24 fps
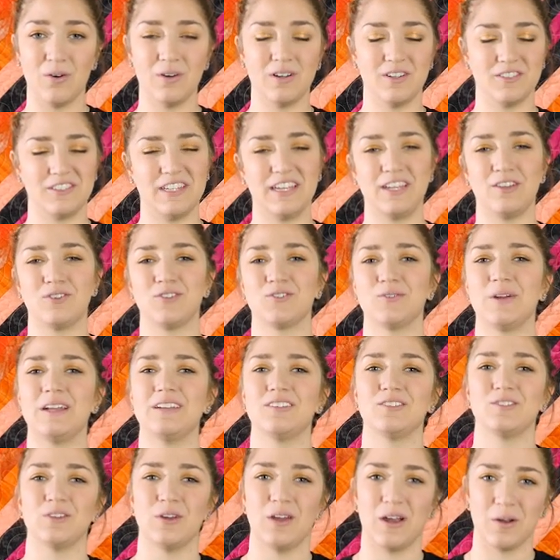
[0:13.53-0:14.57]
It'll take you straight
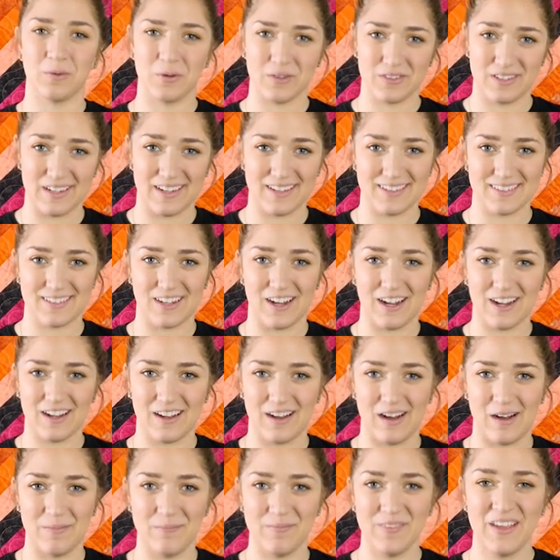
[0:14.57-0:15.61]
to sew yeah quilting dot
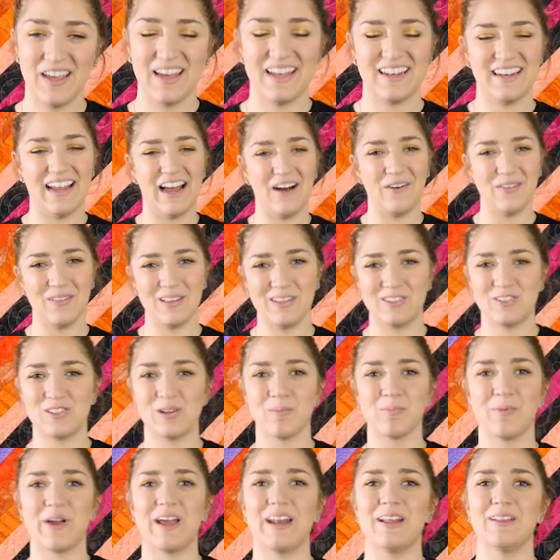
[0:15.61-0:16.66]
com. Now, let's
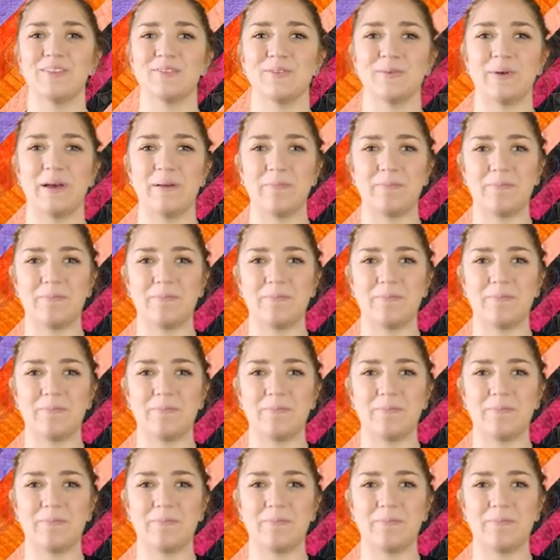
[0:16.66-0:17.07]
jump right into it.